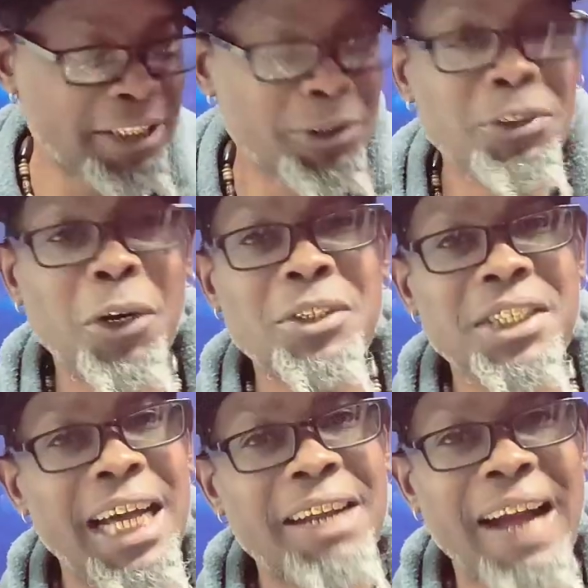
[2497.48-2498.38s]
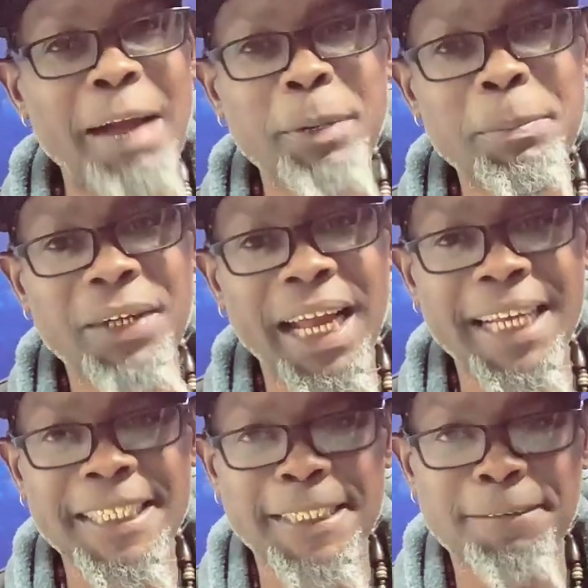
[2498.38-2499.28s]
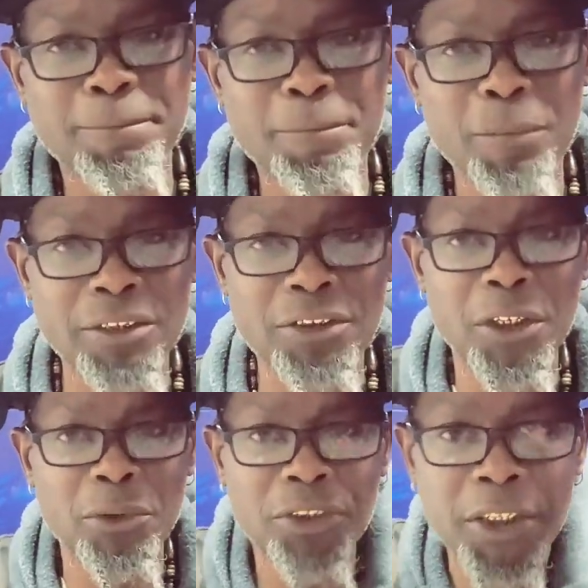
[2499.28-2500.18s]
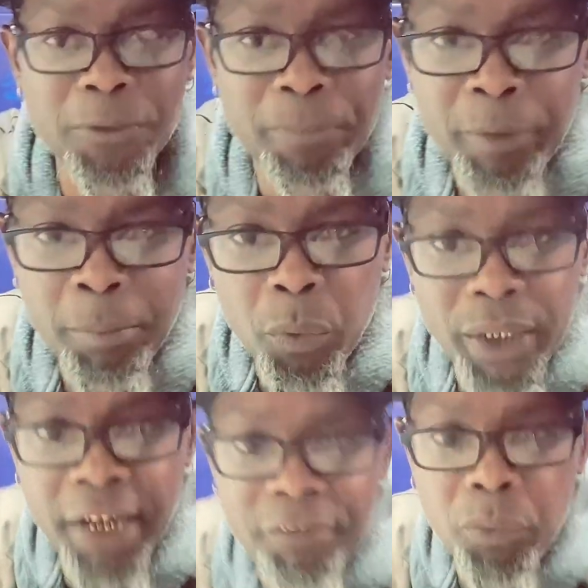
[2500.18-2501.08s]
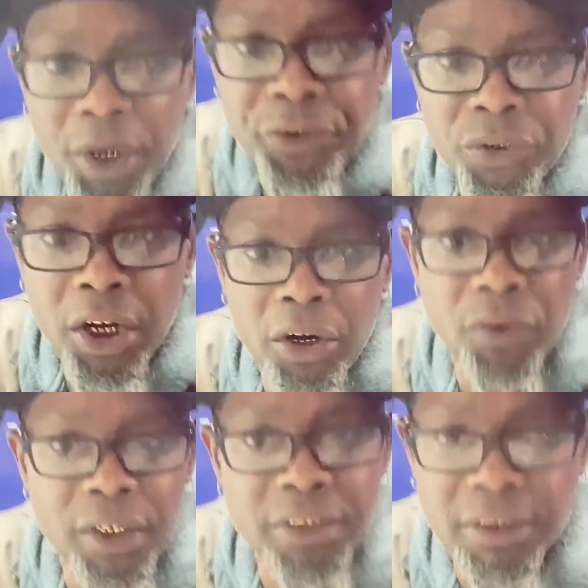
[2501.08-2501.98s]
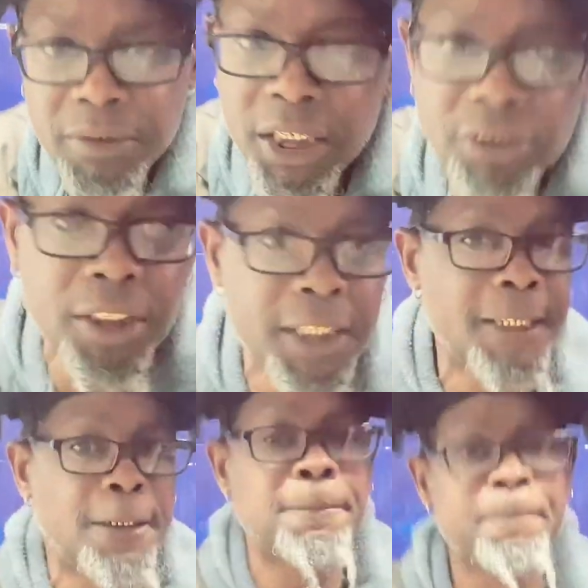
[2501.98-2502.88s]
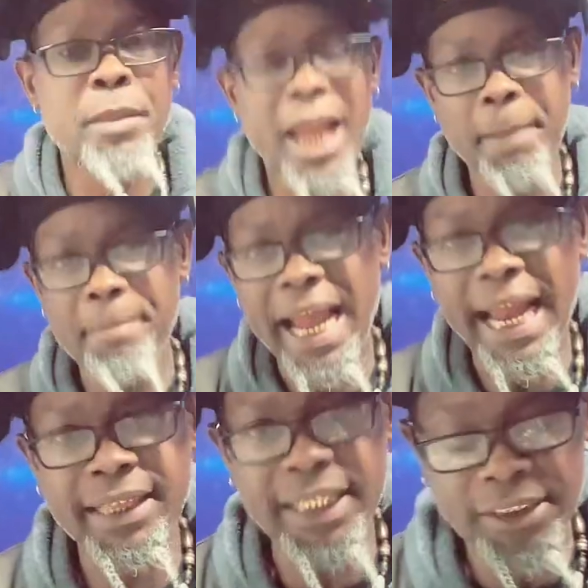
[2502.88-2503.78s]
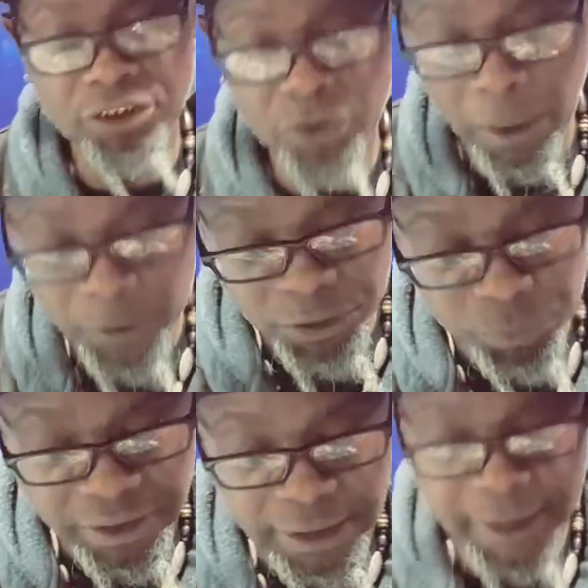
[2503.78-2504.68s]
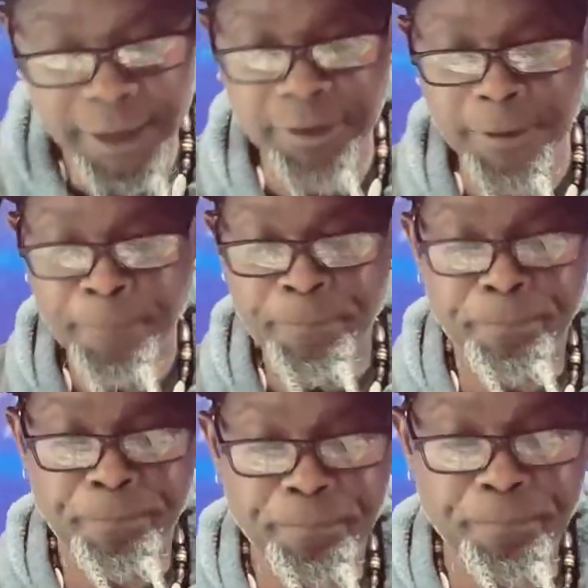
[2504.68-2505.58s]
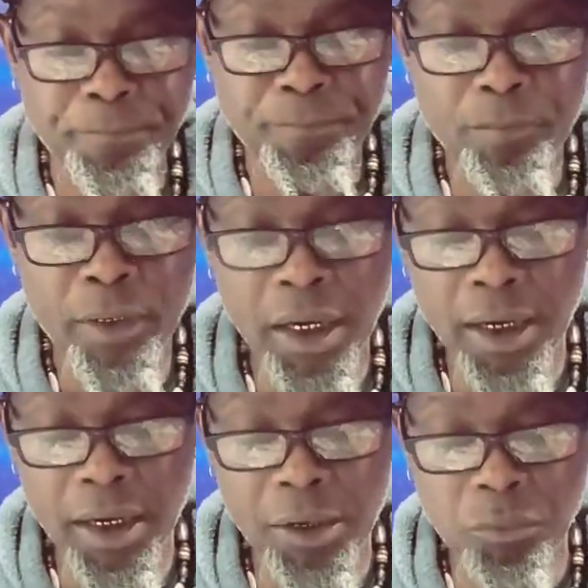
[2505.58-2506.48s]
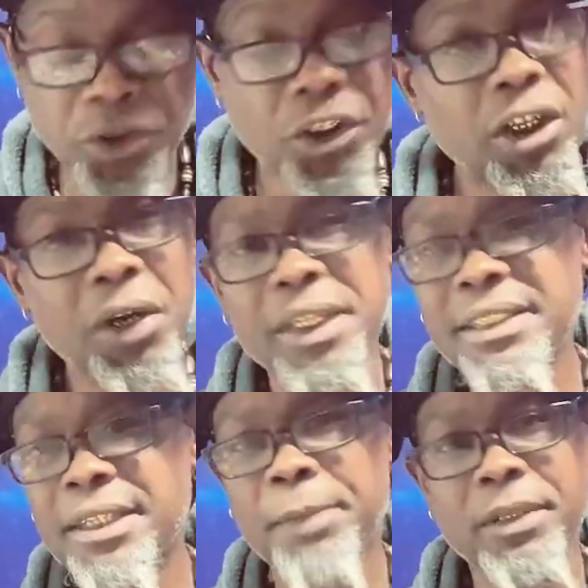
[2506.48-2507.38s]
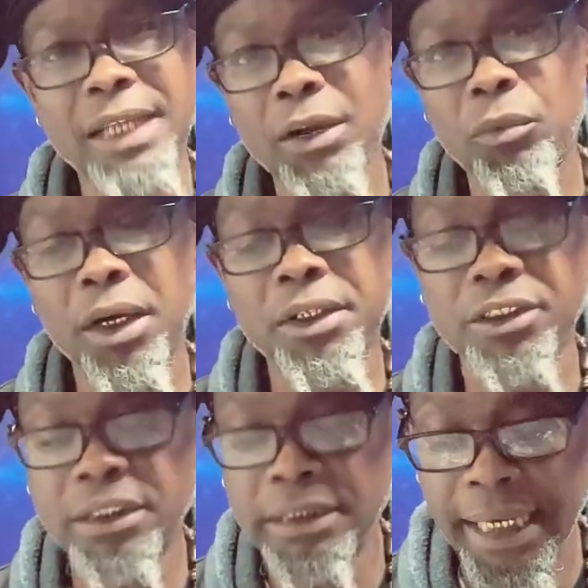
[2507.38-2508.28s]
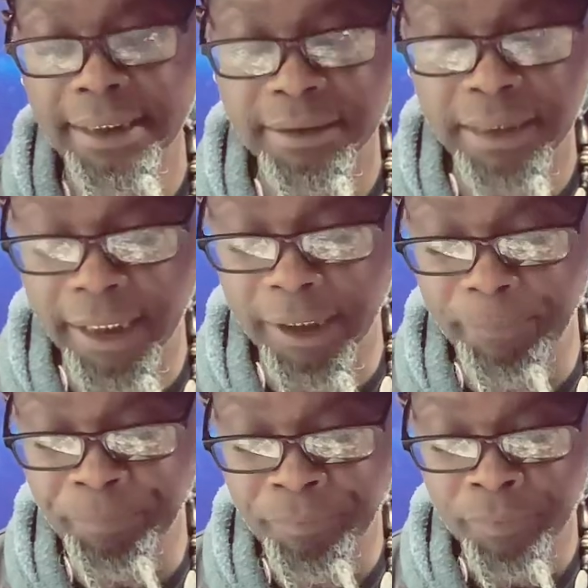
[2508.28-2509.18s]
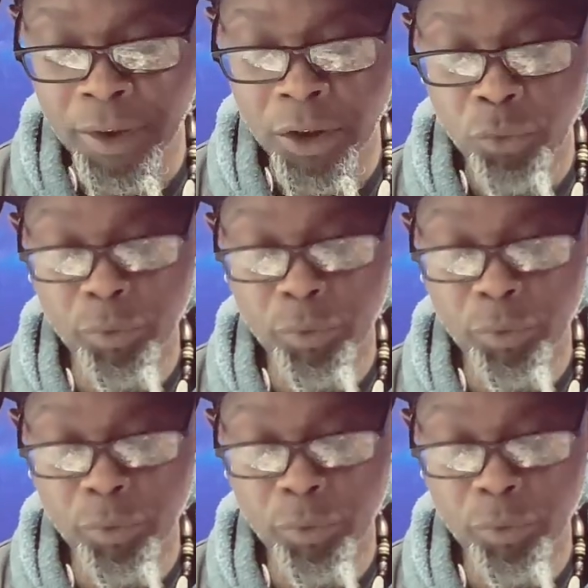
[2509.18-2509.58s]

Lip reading: I do know it's a lot of our people down there. Salute, salute. But with everywhere you go, there's good and bad things. So I just want to say this. When you're learning something like welding, just take your time.